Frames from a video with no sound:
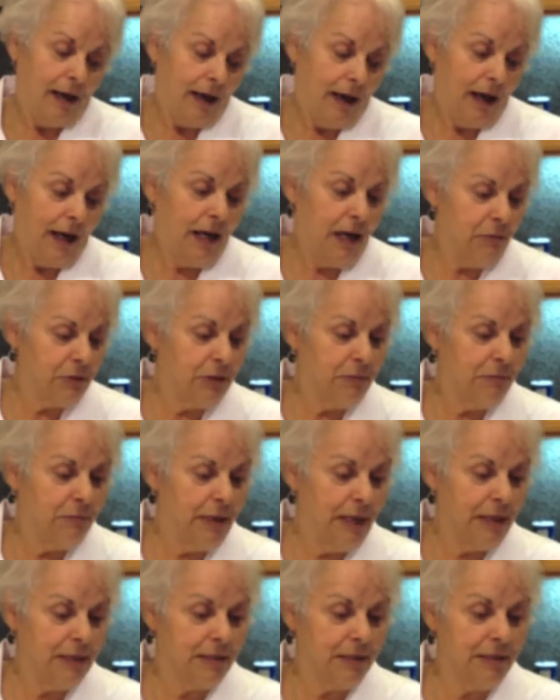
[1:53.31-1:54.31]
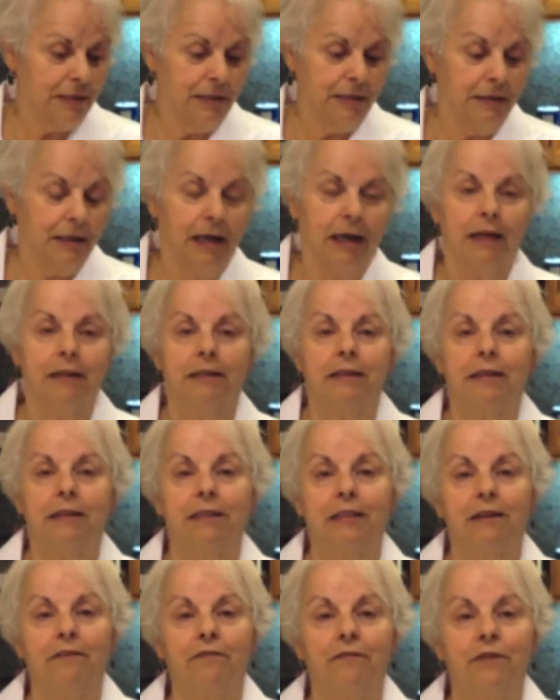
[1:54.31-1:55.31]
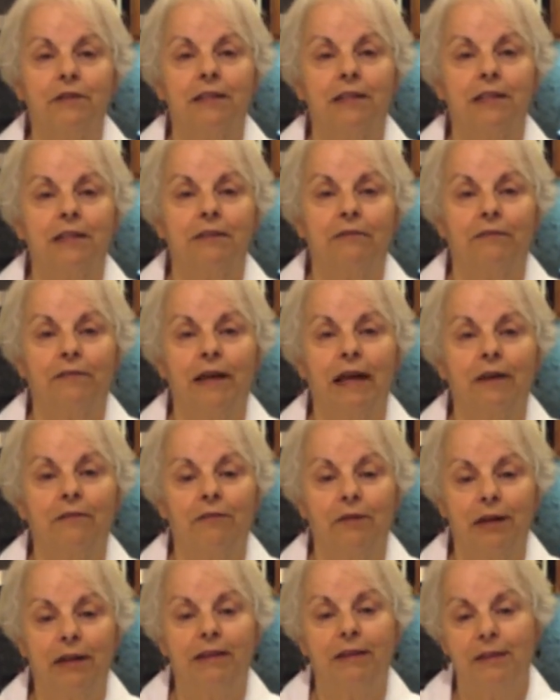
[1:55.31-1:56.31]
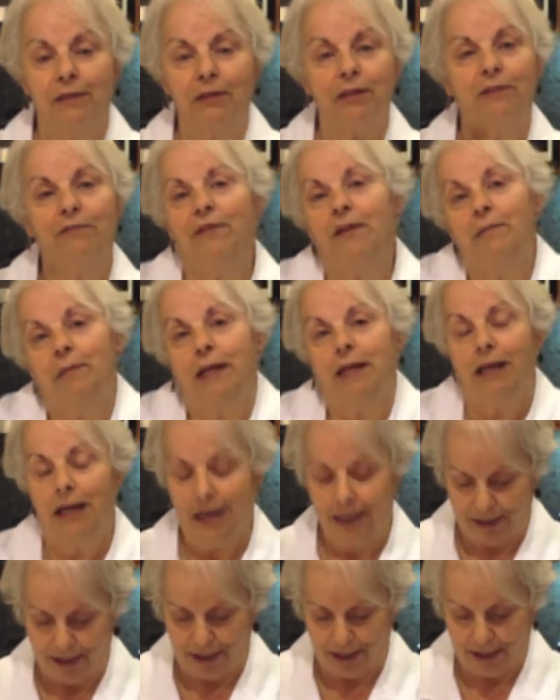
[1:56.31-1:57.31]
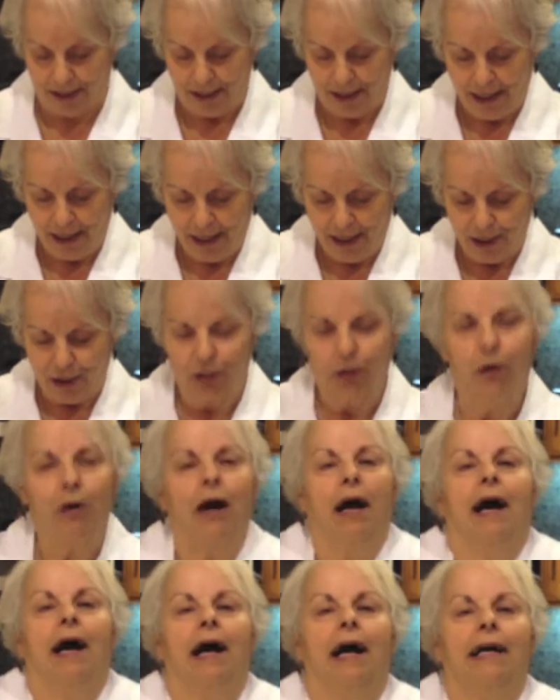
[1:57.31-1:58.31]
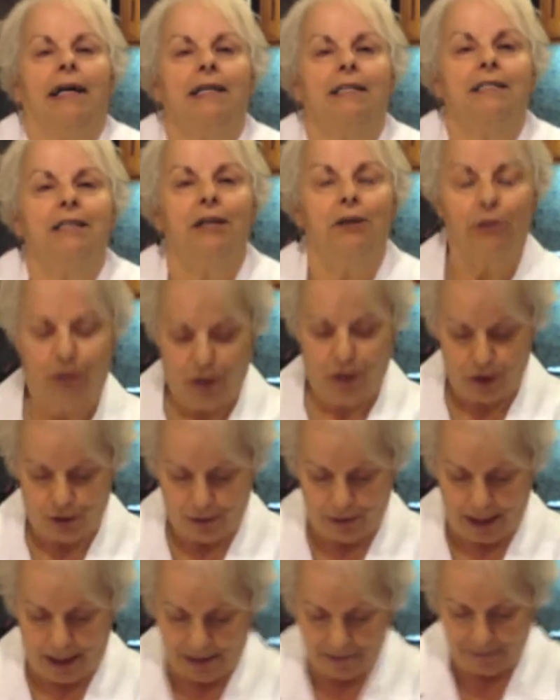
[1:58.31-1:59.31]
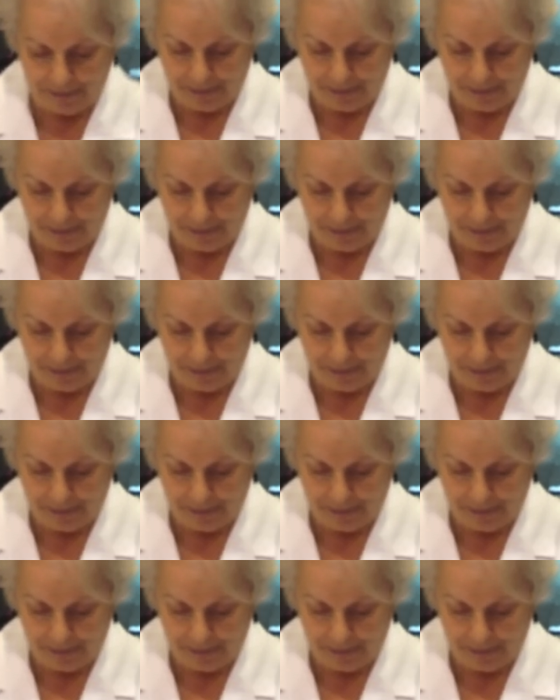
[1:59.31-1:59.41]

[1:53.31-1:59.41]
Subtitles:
And I was amazed at the difference in the flavor, and the family likes it. So I continue to do that.